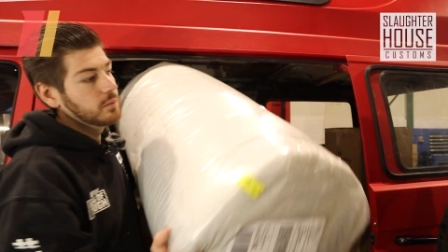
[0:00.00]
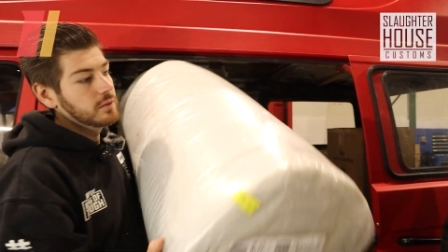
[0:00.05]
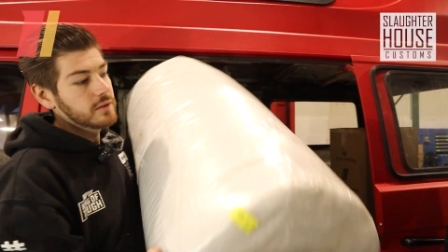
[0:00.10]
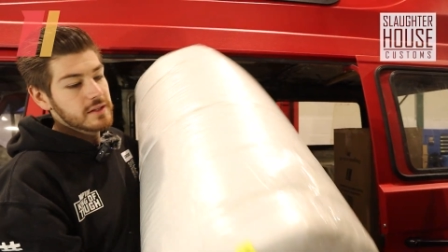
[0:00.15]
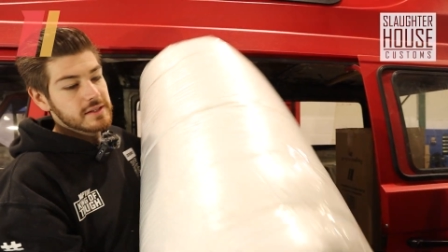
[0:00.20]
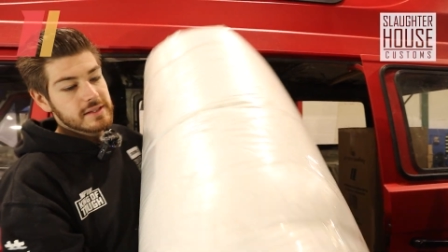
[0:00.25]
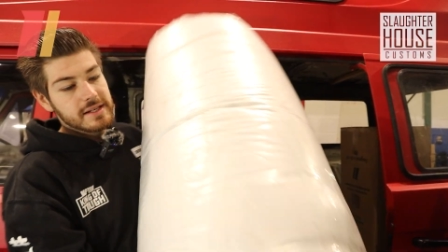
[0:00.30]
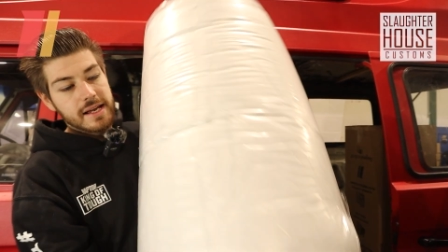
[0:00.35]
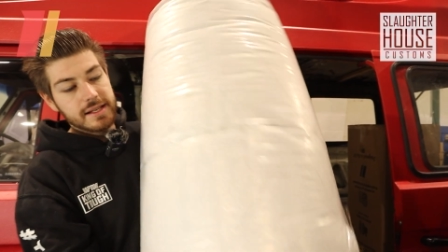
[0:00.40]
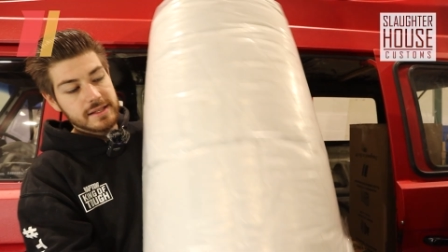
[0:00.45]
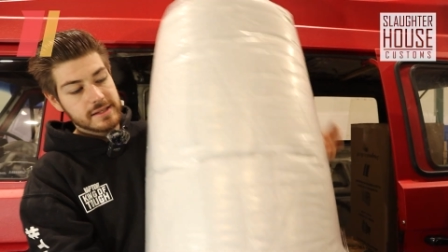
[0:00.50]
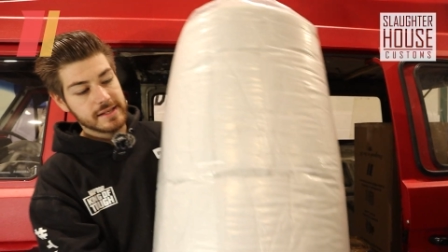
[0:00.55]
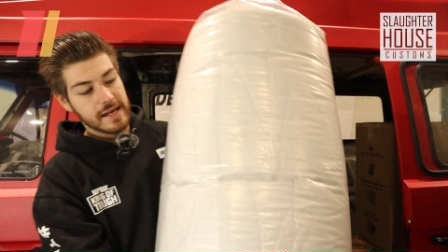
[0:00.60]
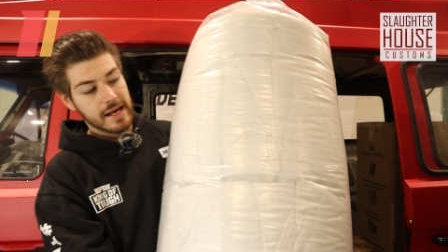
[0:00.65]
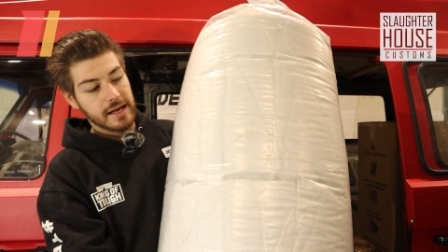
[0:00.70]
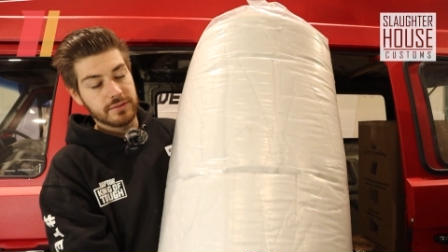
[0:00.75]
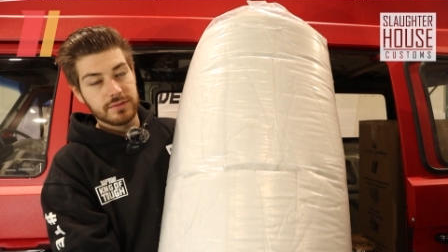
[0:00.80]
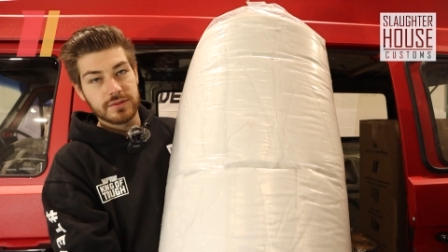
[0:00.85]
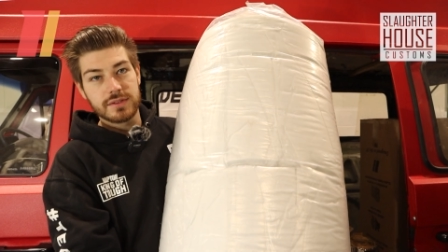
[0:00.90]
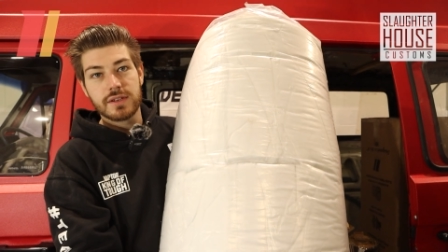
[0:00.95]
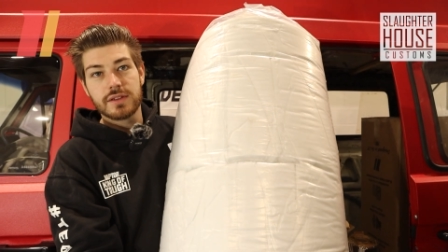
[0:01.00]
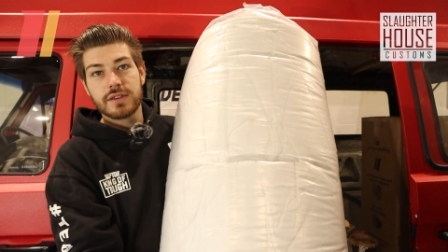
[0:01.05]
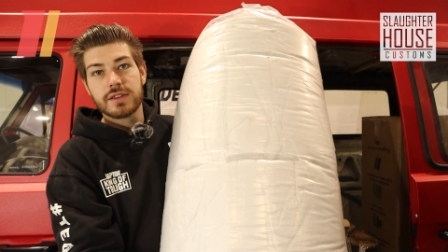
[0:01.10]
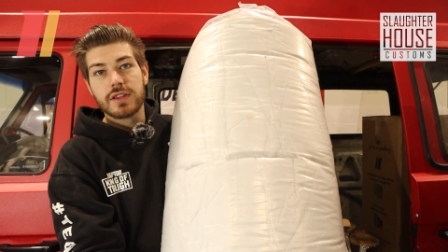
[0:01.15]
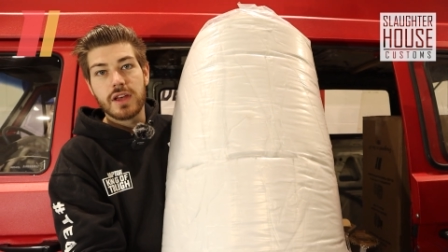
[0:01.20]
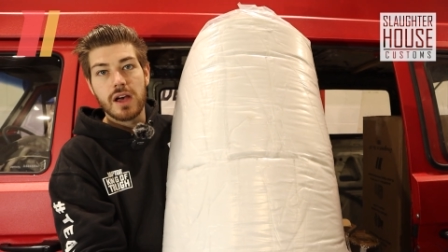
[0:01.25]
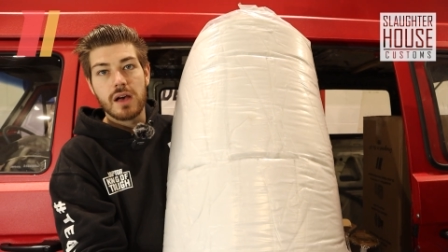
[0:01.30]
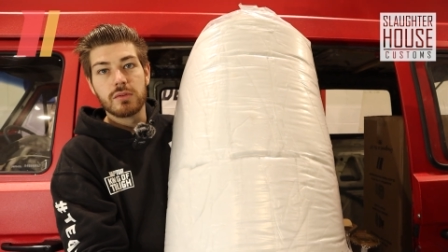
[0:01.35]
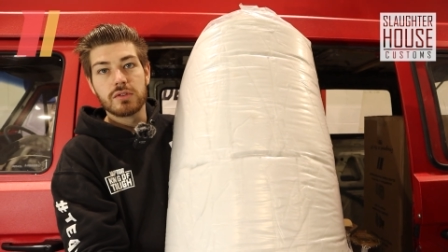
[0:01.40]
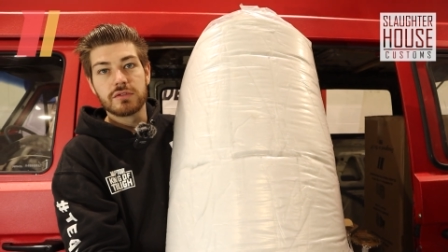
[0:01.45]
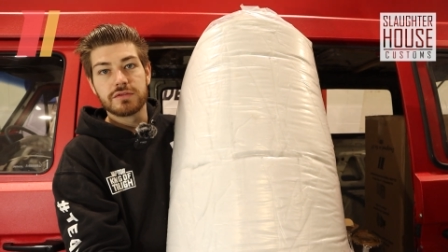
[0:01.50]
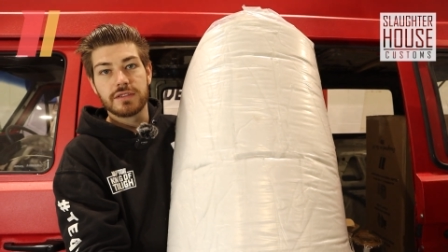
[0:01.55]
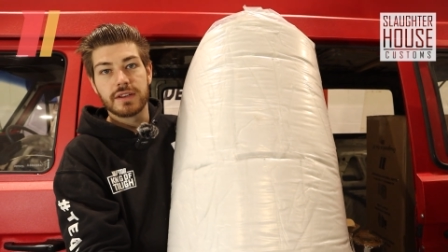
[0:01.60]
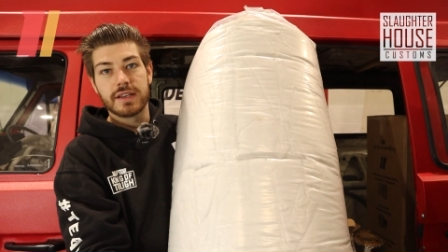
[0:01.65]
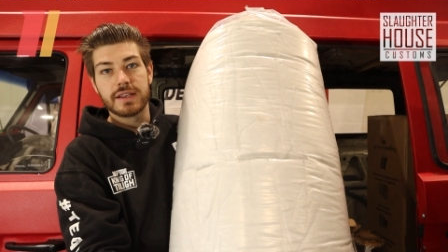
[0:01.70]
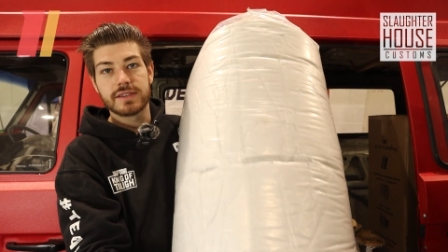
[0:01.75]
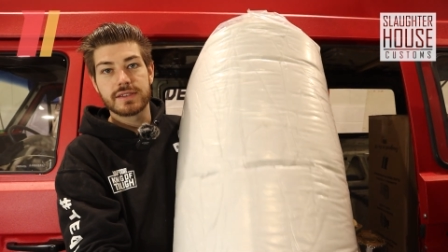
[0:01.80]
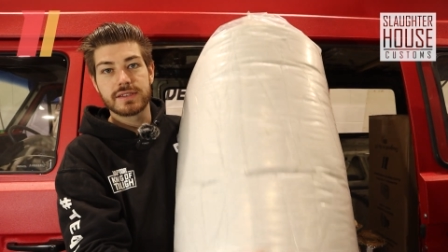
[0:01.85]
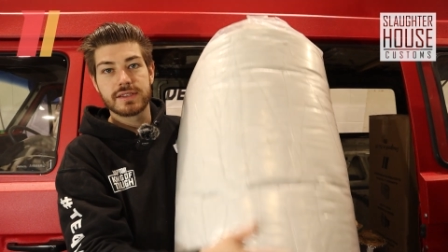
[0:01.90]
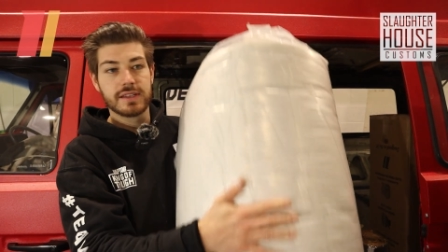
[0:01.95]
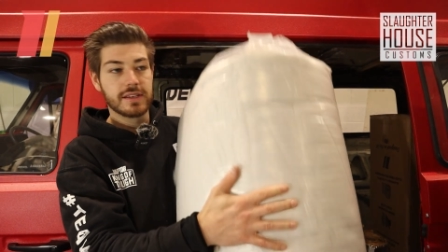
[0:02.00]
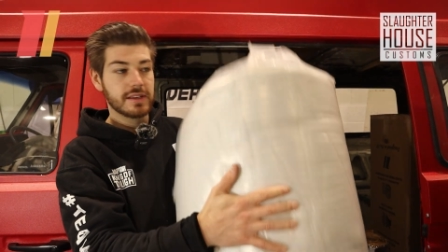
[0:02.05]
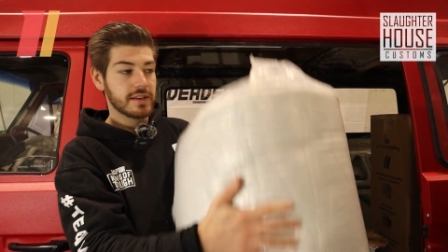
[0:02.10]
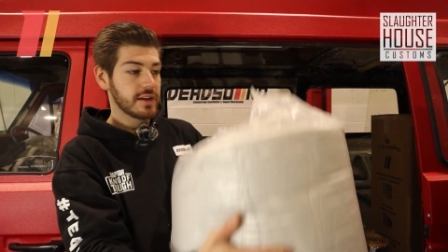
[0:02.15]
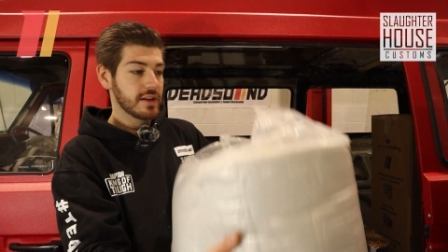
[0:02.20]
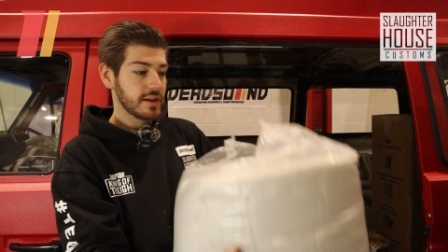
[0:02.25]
with the Dead Sound Thermal Fleece.